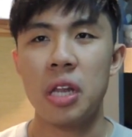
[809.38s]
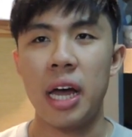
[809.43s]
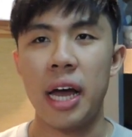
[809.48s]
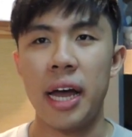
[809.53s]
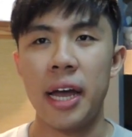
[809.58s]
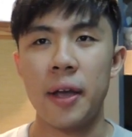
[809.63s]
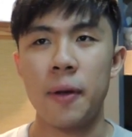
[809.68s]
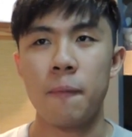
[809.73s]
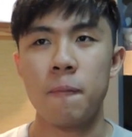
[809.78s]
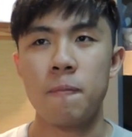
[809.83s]

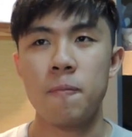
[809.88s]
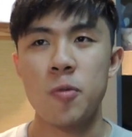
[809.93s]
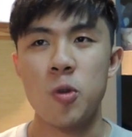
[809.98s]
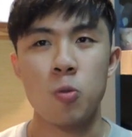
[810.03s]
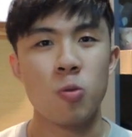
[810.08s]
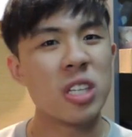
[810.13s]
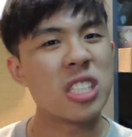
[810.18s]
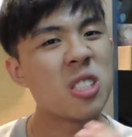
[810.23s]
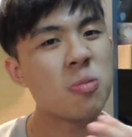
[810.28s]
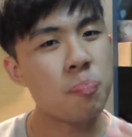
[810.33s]
like
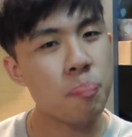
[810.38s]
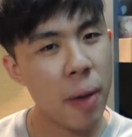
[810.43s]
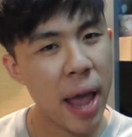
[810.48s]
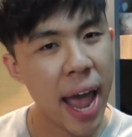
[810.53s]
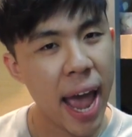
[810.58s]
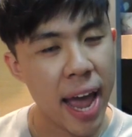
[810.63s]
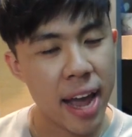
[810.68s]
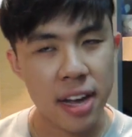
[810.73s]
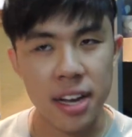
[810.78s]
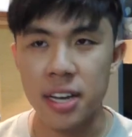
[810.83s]

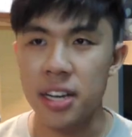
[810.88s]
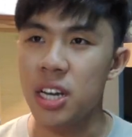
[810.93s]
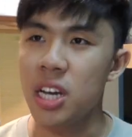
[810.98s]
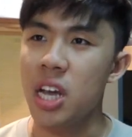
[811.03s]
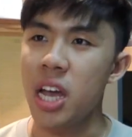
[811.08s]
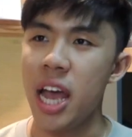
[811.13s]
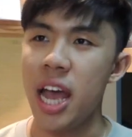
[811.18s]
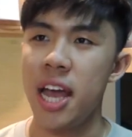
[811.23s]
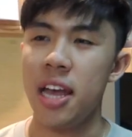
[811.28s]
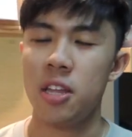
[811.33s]
respect
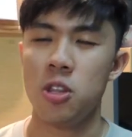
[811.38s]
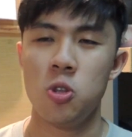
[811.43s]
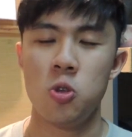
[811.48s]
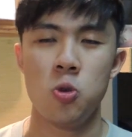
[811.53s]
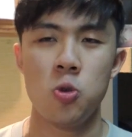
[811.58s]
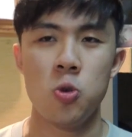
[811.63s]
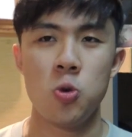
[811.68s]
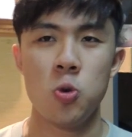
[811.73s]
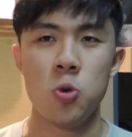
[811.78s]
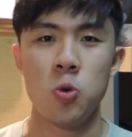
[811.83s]
and
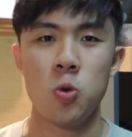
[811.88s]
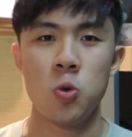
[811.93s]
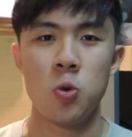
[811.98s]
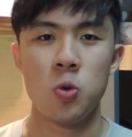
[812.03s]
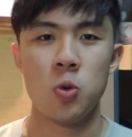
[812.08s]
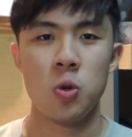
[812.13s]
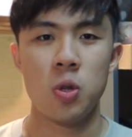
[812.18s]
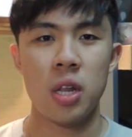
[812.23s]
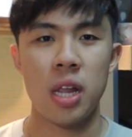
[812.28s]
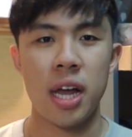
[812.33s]

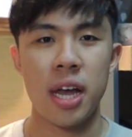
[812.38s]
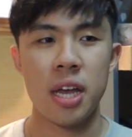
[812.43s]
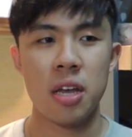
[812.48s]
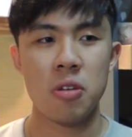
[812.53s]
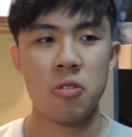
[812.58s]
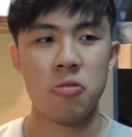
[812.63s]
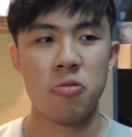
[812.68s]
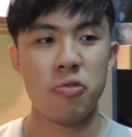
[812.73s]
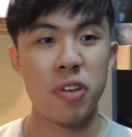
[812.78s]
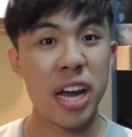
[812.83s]
you
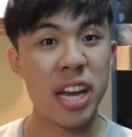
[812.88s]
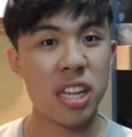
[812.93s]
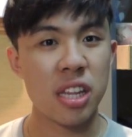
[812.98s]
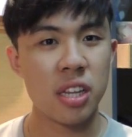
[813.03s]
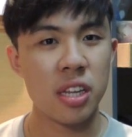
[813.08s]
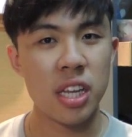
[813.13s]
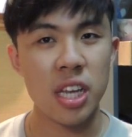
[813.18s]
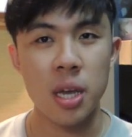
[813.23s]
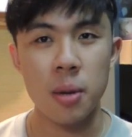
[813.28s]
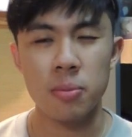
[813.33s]
like
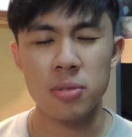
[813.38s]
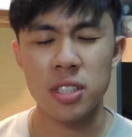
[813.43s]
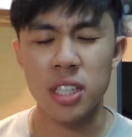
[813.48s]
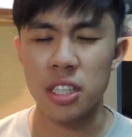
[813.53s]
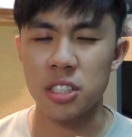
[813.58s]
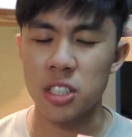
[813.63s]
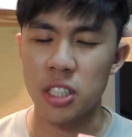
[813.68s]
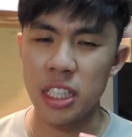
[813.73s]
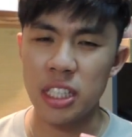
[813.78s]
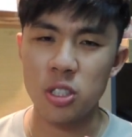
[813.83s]
find him
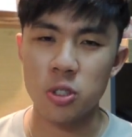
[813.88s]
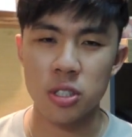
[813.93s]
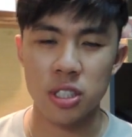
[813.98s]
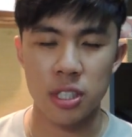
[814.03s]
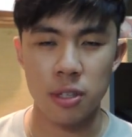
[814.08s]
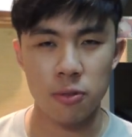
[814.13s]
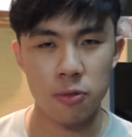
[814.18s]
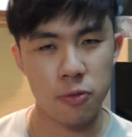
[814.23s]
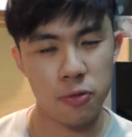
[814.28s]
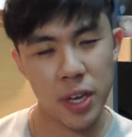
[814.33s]
such an
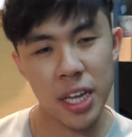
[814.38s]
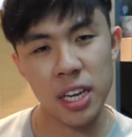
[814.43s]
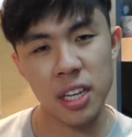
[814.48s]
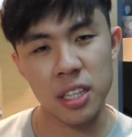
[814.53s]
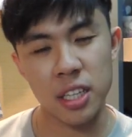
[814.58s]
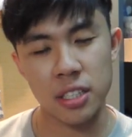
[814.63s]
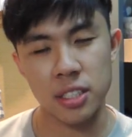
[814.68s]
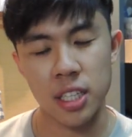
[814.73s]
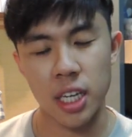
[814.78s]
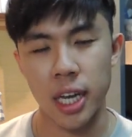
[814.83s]
interesting
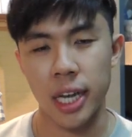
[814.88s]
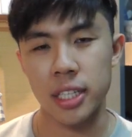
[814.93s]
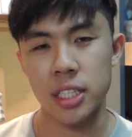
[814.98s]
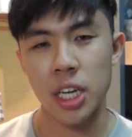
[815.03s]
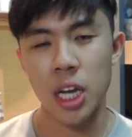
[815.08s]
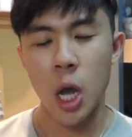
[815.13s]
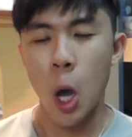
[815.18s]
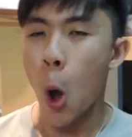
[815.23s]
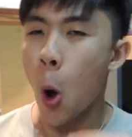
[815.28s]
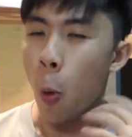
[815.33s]
villain and such.
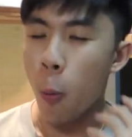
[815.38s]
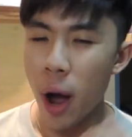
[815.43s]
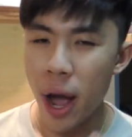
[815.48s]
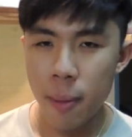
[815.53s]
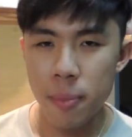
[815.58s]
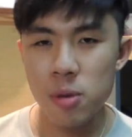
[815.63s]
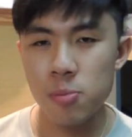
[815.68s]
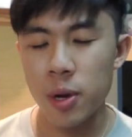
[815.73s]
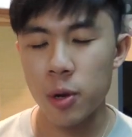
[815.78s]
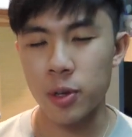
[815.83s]

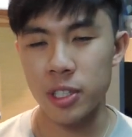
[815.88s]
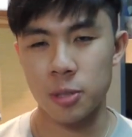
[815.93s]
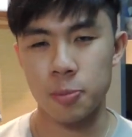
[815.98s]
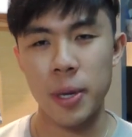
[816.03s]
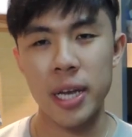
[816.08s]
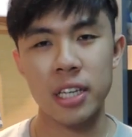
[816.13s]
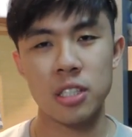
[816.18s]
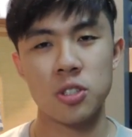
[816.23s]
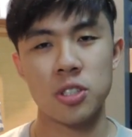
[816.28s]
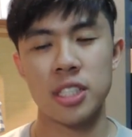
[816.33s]
What I mean by
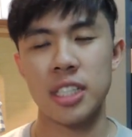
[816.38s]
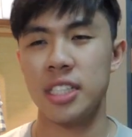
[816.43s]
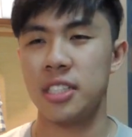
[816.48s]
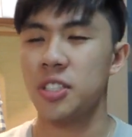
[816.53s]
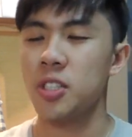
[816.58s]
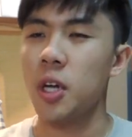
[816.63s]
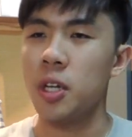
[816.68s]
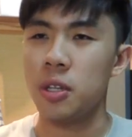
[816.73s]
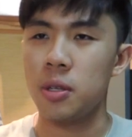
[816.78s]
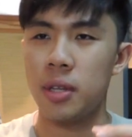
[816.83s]
respect interesting
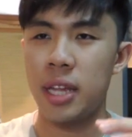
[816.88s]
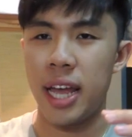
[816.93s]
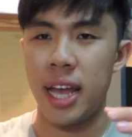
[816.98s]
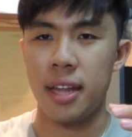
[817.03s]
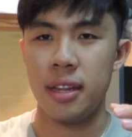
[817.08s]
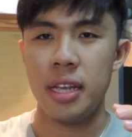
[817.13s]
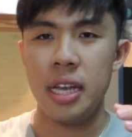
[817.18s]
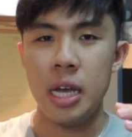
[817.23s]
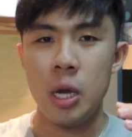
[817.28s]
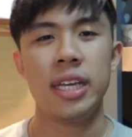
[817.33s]
is not
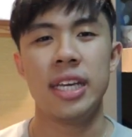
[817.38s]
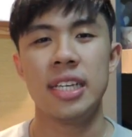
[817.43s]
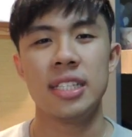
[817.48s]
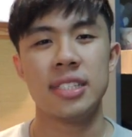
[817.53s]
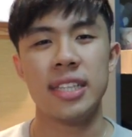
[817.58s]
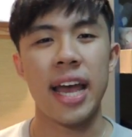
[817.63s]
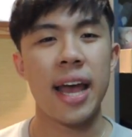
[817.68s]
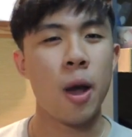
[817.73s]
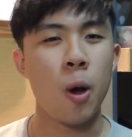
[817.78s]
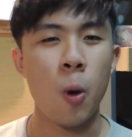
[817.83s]
that
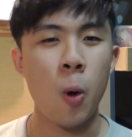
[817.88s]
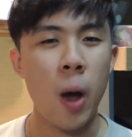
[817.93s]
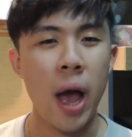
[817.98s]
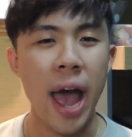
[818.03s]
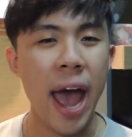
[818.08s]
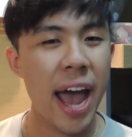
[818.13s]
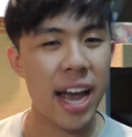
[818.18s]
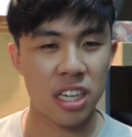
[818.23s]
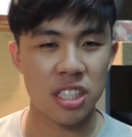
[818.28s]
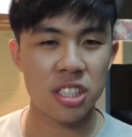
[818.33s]
his
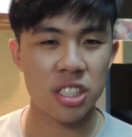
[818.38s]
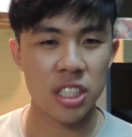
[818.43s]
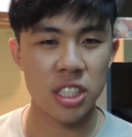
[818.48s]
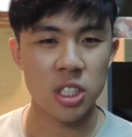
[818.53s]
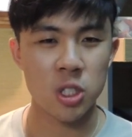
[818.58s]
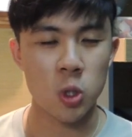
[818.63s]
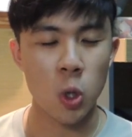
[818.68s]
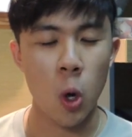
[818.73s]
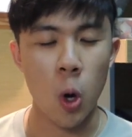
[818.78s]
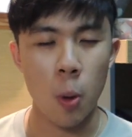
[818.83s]

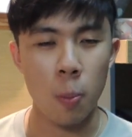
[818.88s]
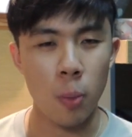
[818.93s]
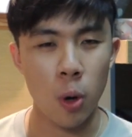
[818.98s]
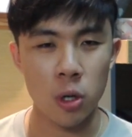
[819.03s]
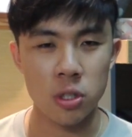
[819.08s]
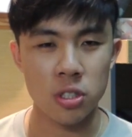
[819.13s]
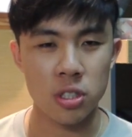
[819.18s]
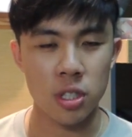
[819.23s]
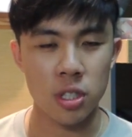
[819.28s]
actions or